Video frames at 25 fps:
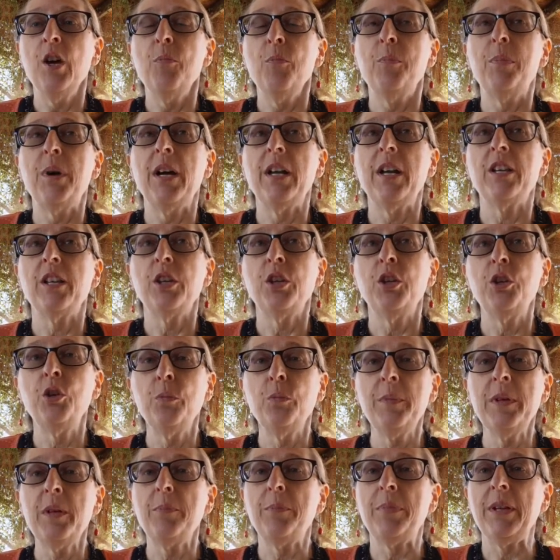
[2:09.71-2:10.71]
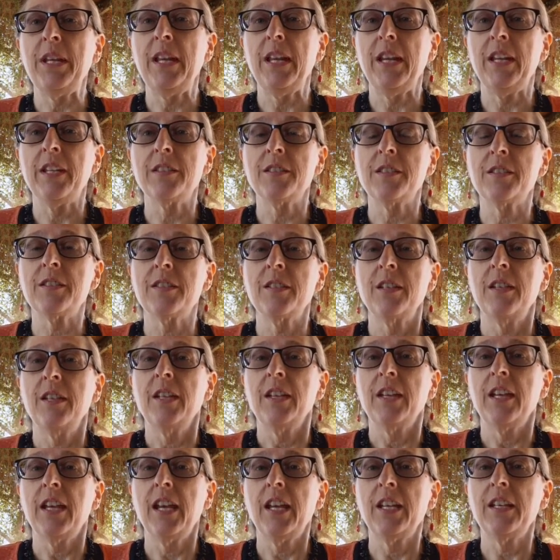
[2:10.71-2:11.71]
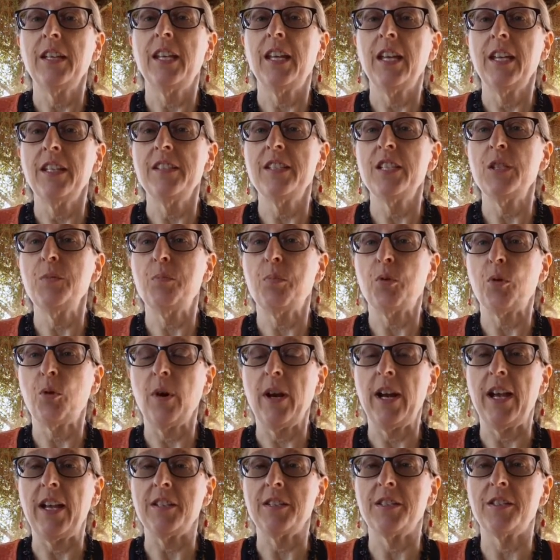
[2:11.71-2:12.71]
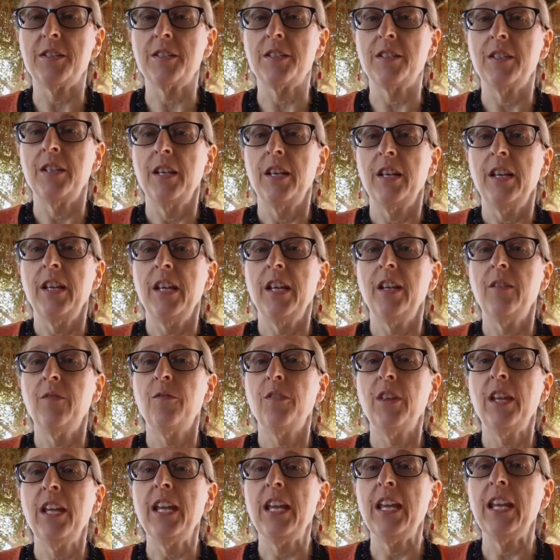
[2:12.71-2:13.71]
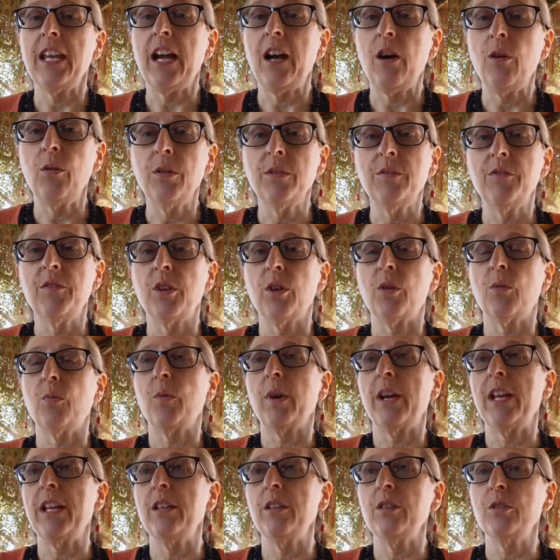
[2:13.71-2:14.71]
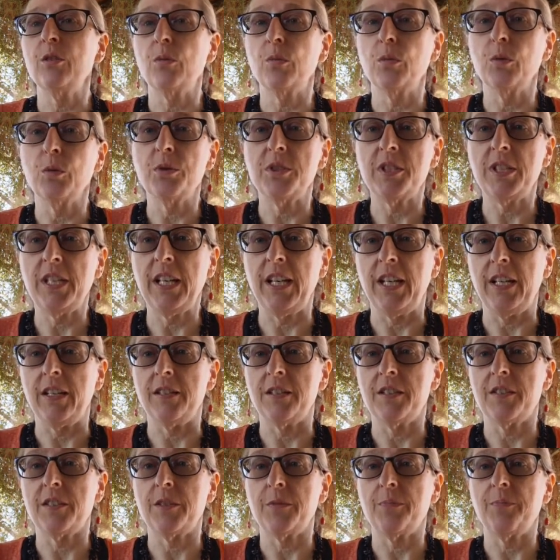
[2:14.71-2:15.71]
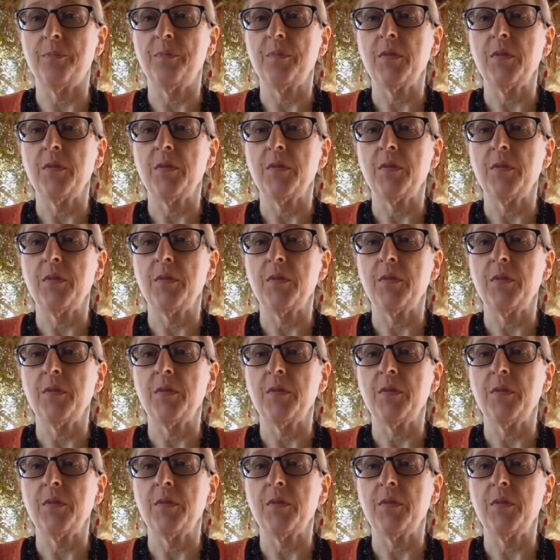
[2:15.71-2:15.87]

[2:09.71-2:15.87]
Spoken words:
but human beings can get depressed if they get out of their regular routines.